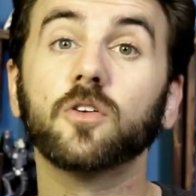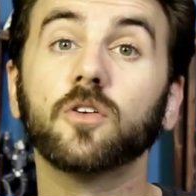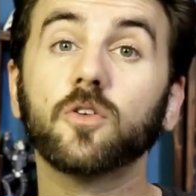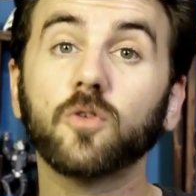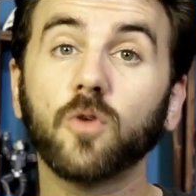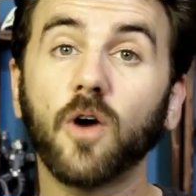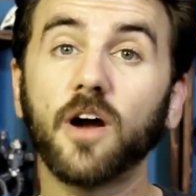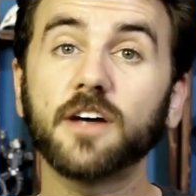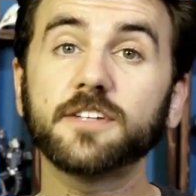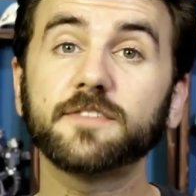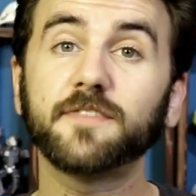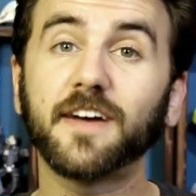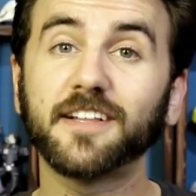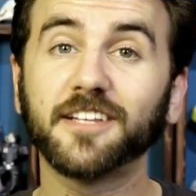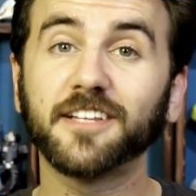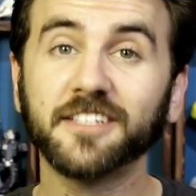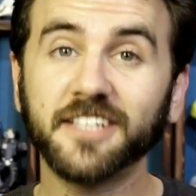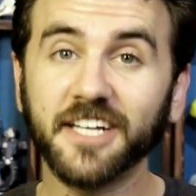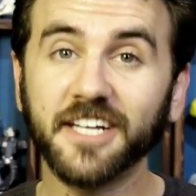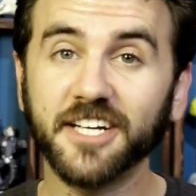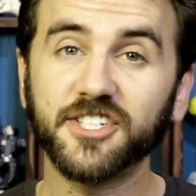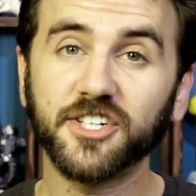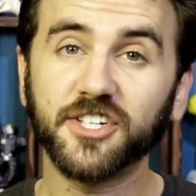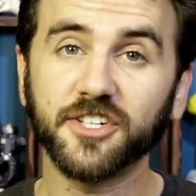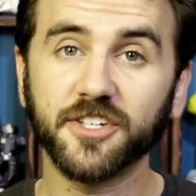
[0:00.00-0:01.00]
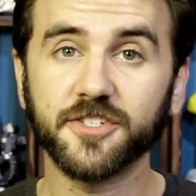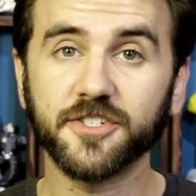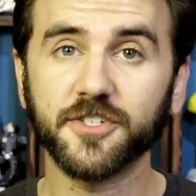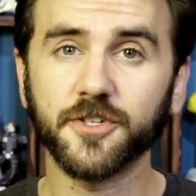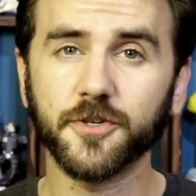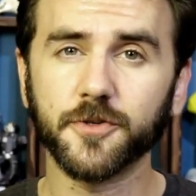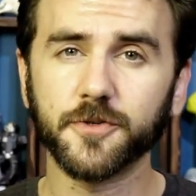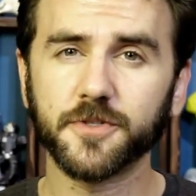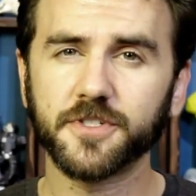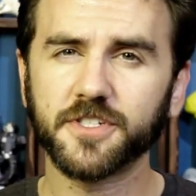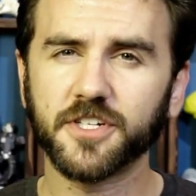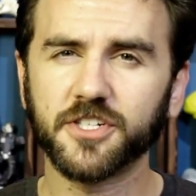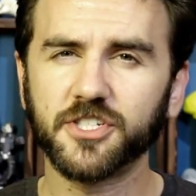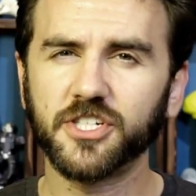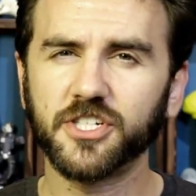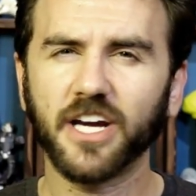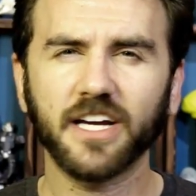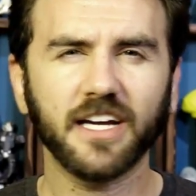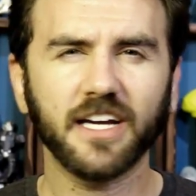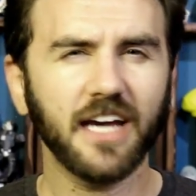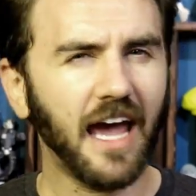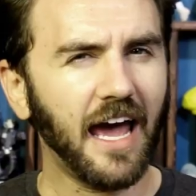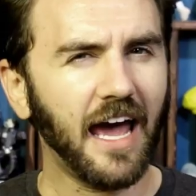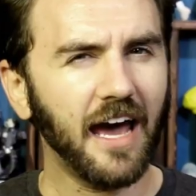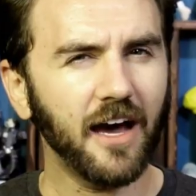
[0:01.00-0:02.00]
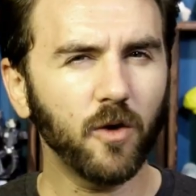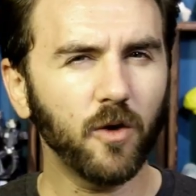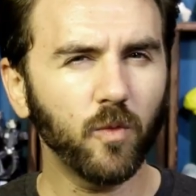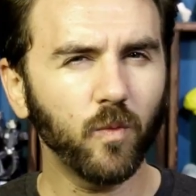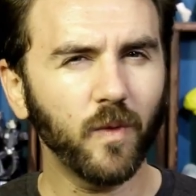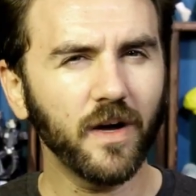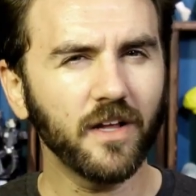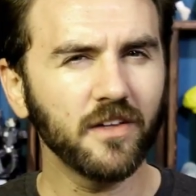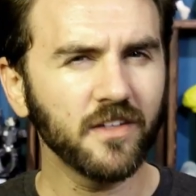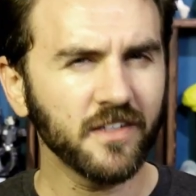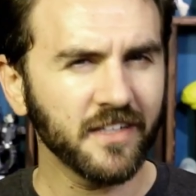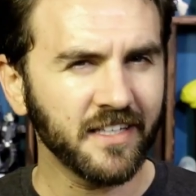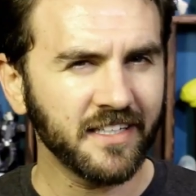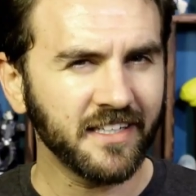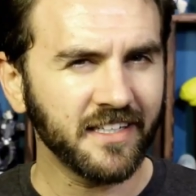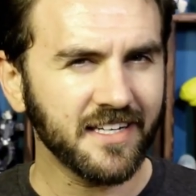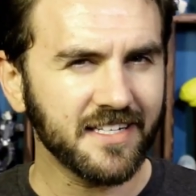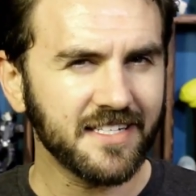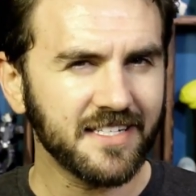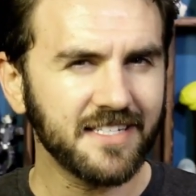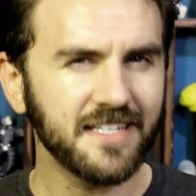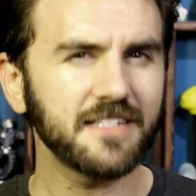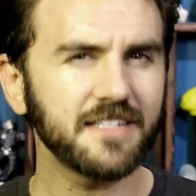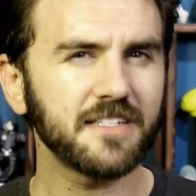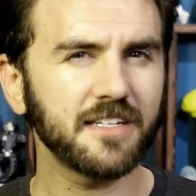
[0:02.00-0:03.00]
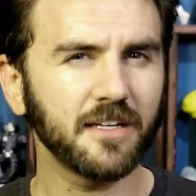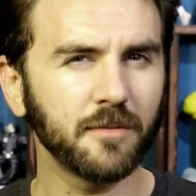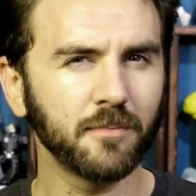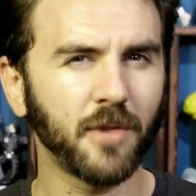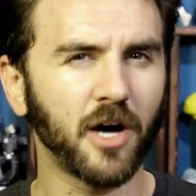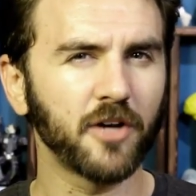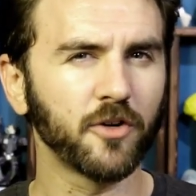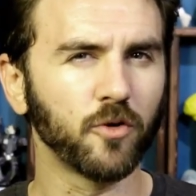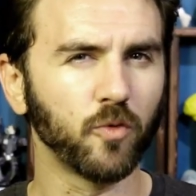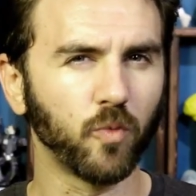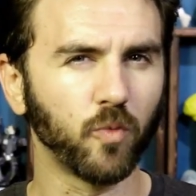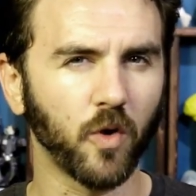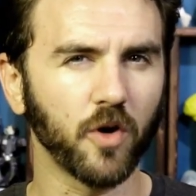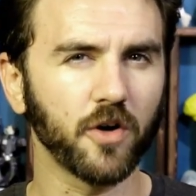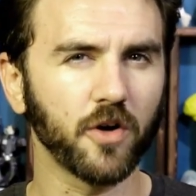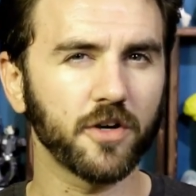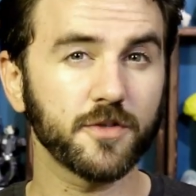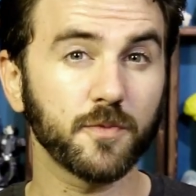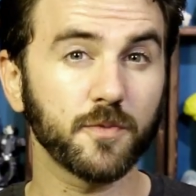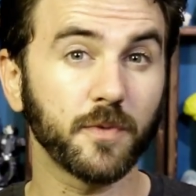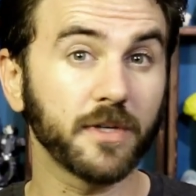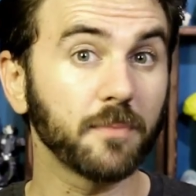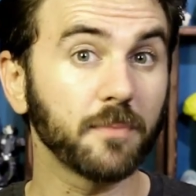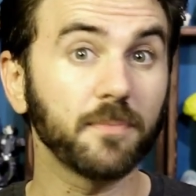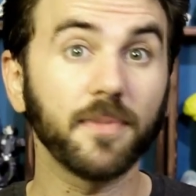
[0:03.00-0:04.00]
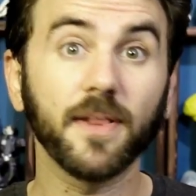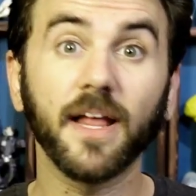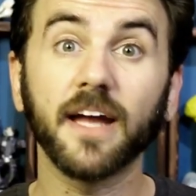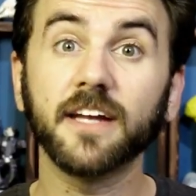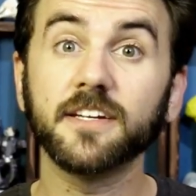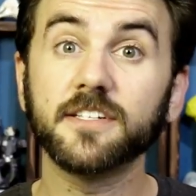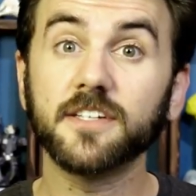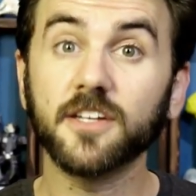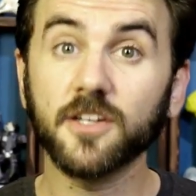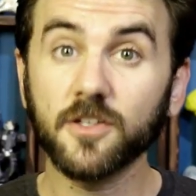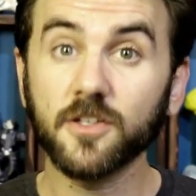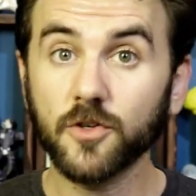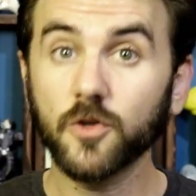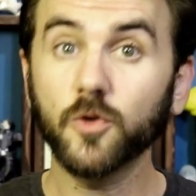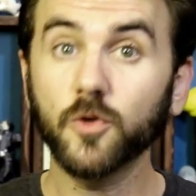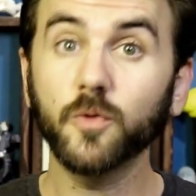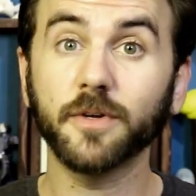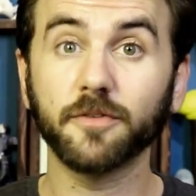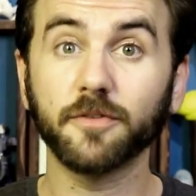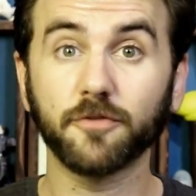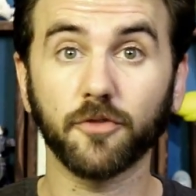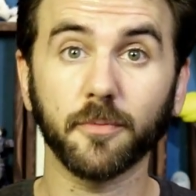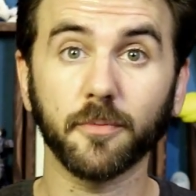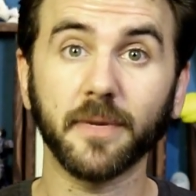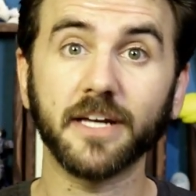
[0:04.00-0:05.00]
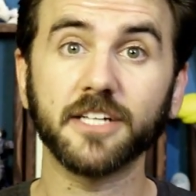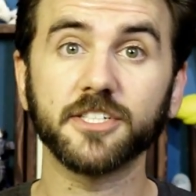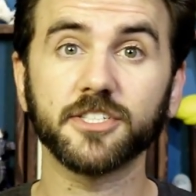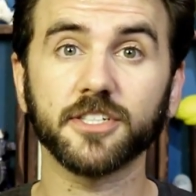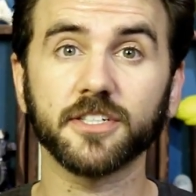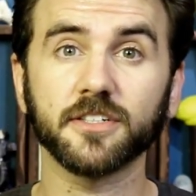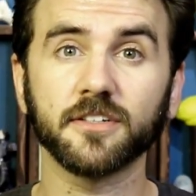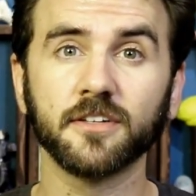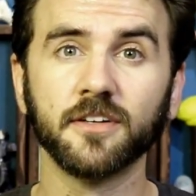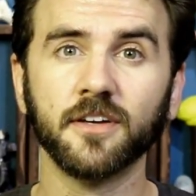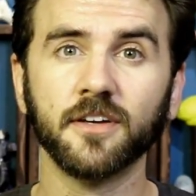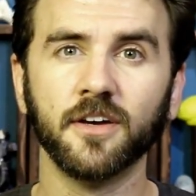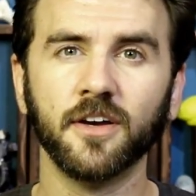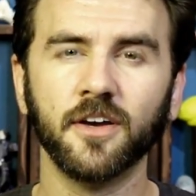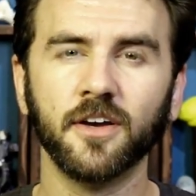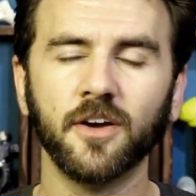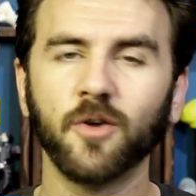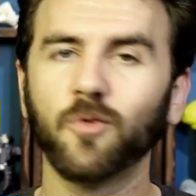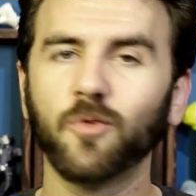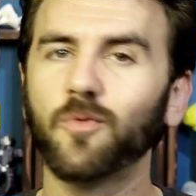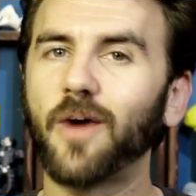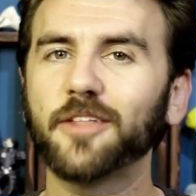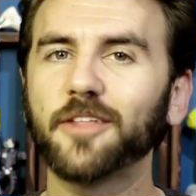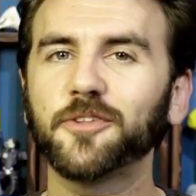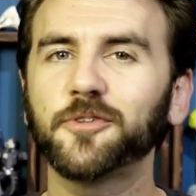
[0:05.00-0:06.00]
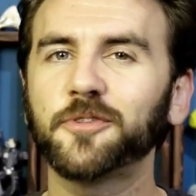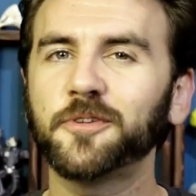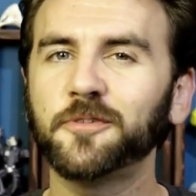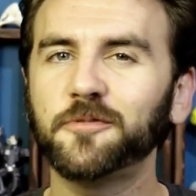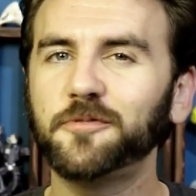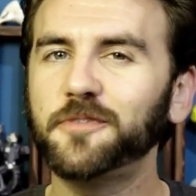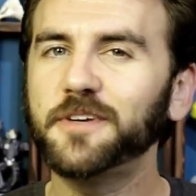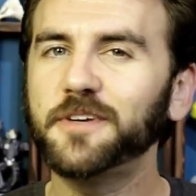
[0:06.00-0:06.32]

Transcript: Cross-validation is used to check how well an existing model works when applied to new information. Rather than